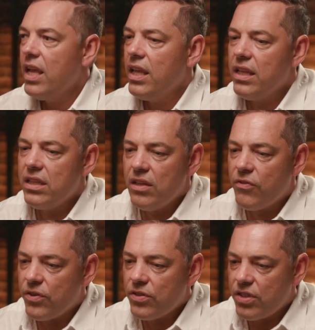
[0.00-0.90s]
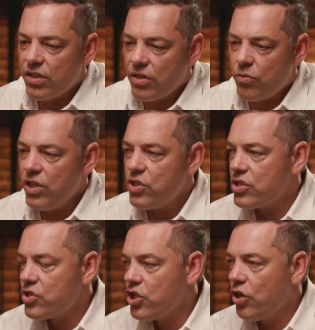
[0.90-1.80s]
in different
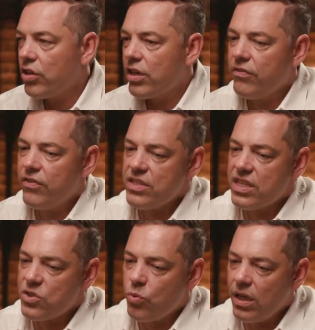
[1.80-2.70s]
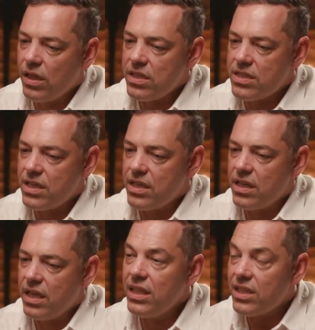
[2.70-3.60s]
regions, geographies, as well as
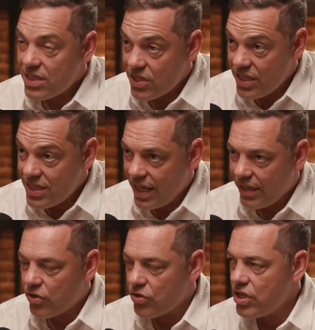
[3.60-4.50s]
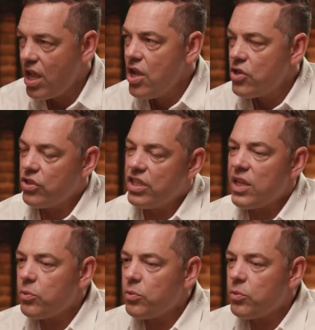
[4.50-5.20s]
industry sectors. So that